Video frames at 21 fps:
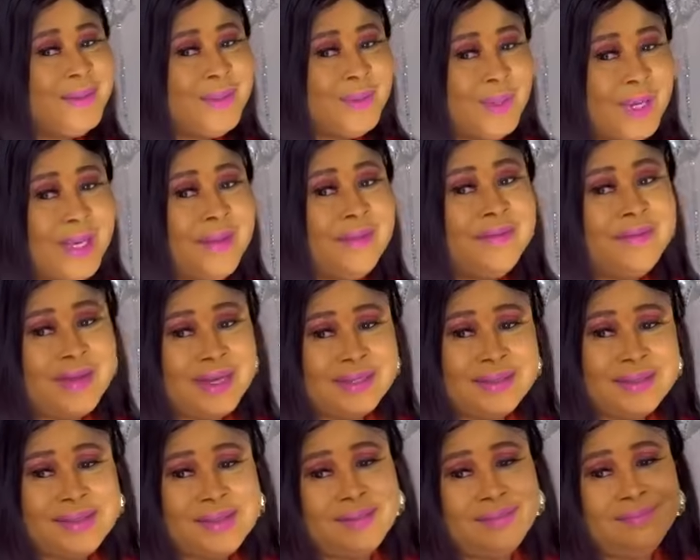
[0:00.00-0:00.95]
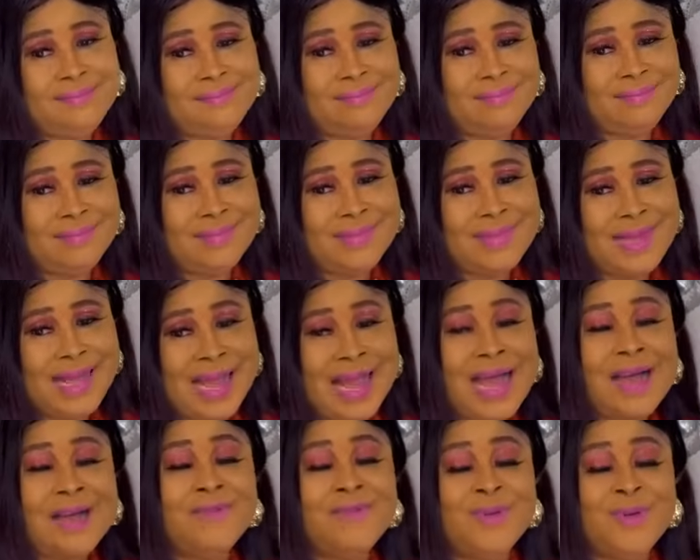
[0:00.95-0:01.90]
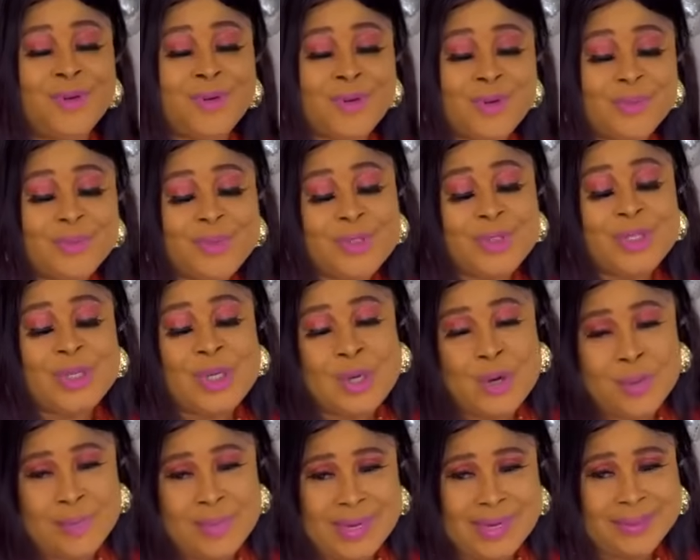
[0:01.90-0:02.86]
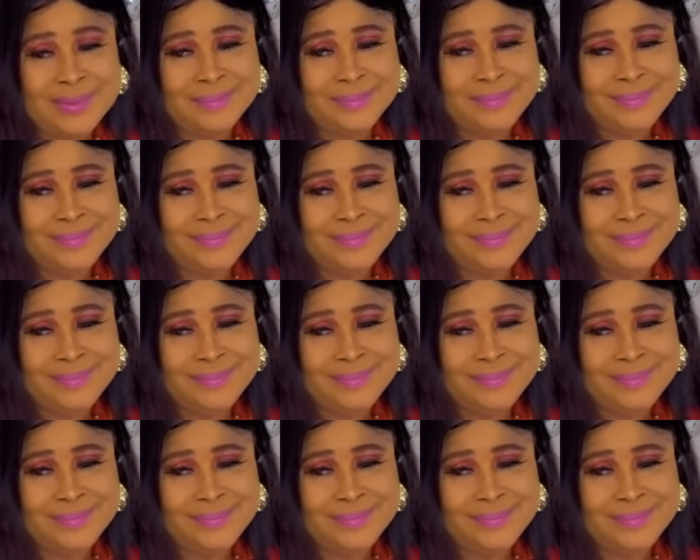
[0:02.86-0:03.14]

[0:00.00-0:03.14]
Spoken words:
Knowing that I have groomed Olamo